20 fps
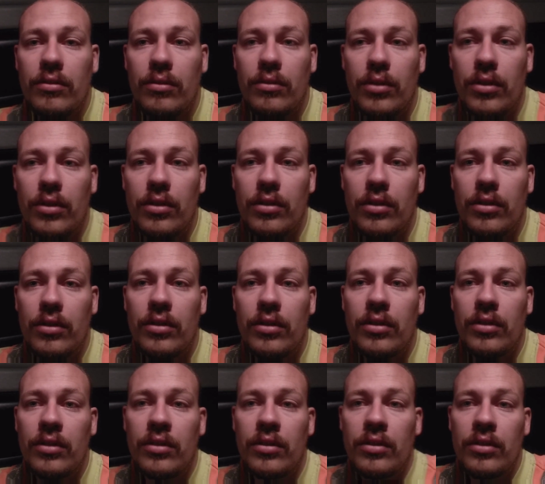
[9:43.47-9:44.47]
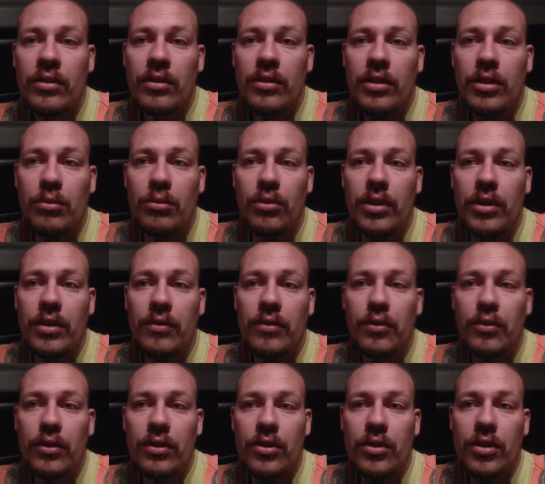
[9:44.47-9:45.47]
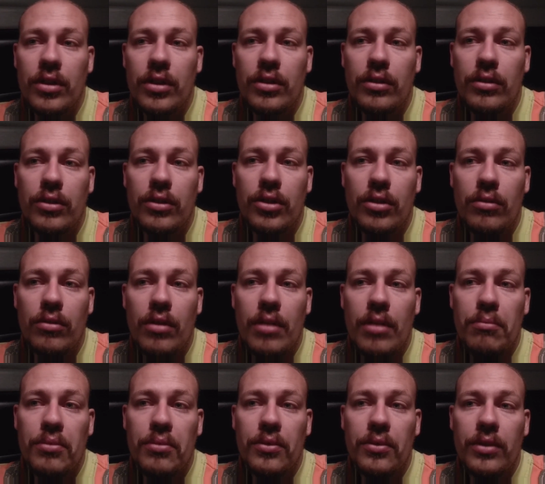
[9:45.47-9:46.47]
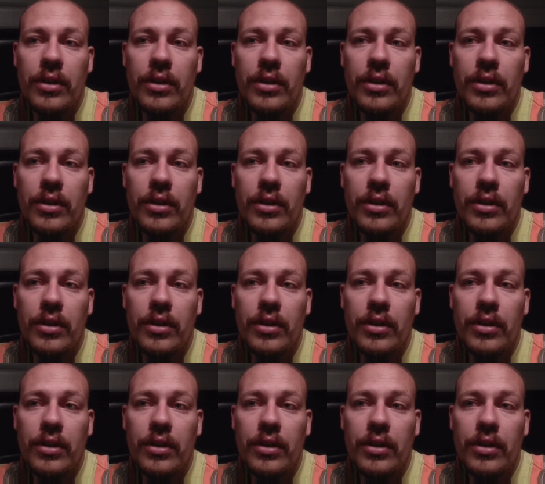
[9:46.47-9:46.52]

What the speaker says: we'll keep waiting for the truck to show up,